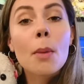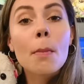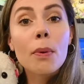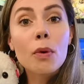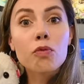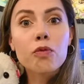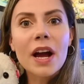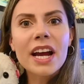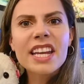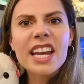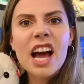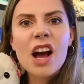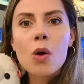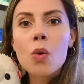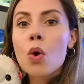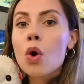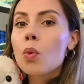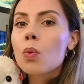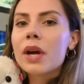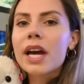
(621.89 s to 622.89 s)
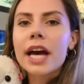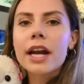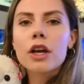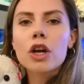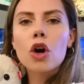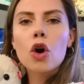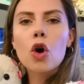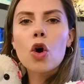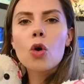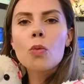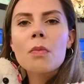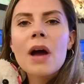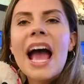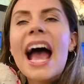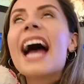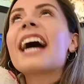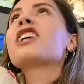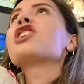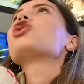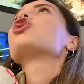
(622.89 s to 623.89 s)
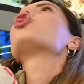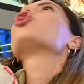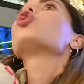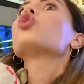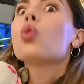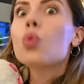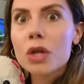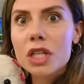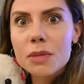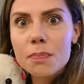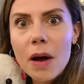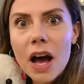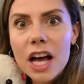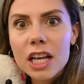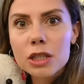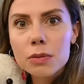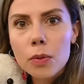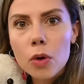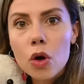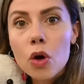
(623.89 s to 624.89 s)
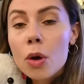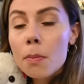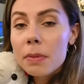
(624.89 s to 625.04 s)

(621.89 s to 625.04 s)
but right now we gotta go home as soon as possible